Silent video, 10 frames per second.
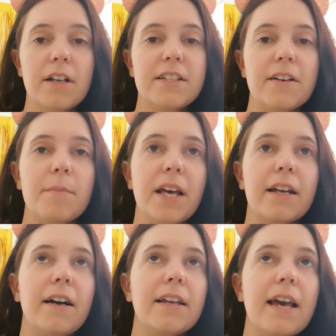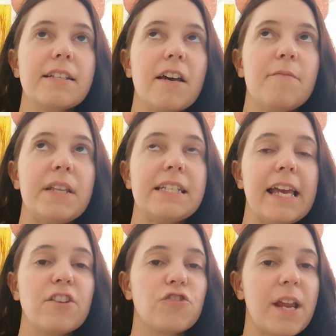So I'm like, I guess I've been
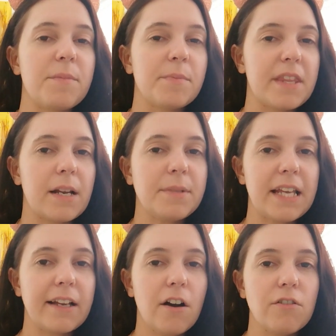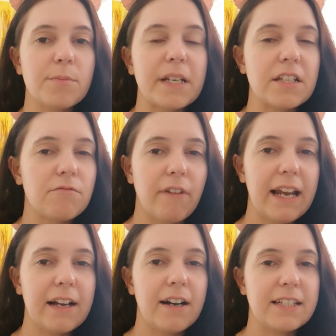saying dreams, but then I'm saying goals, because
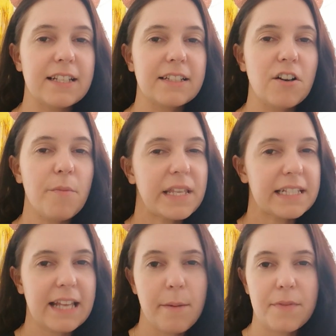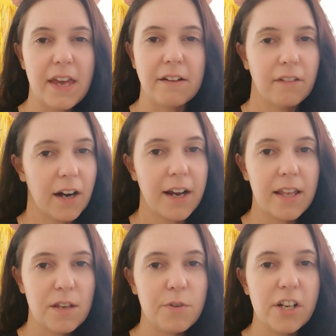really, guys, it's got to be the same thing,
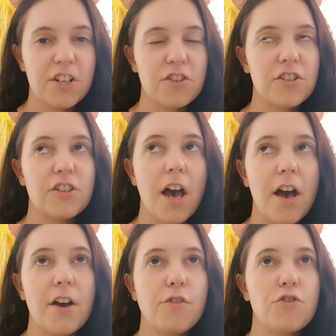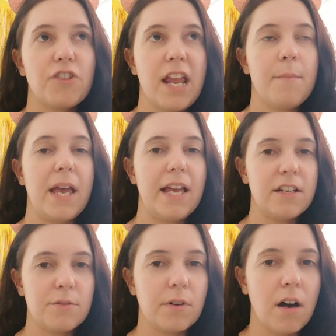right? You want to turn your dream
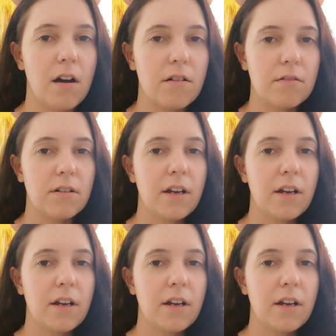into a goal.